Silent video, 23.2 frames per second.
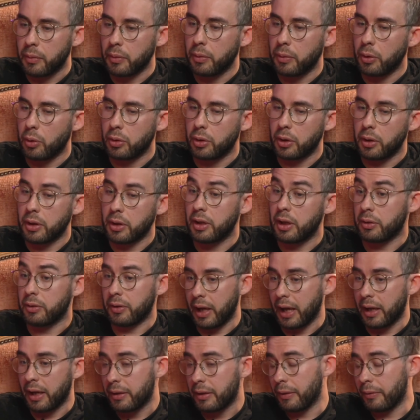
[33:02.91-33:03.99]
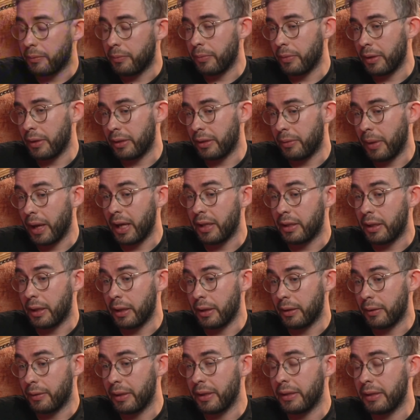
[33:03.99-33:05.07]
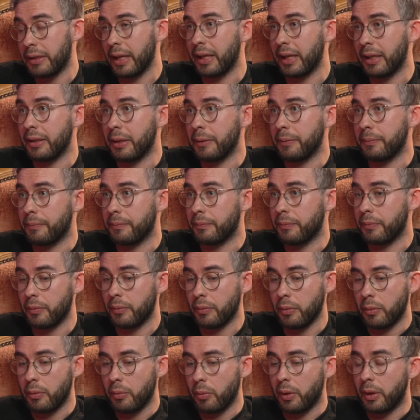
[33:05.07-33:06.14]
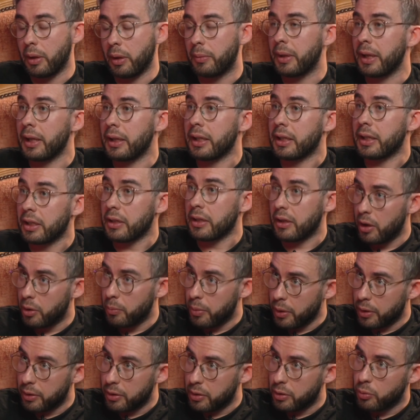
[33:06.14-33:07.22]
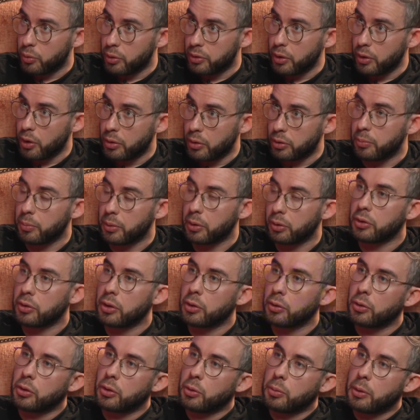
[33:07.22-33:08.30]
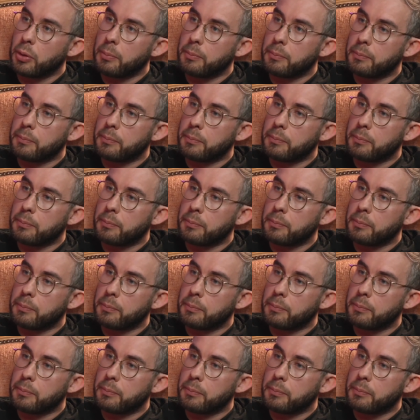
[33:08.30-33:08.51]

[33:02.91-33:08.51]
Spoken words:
You should know that, for this matter, we are making an open source contribution to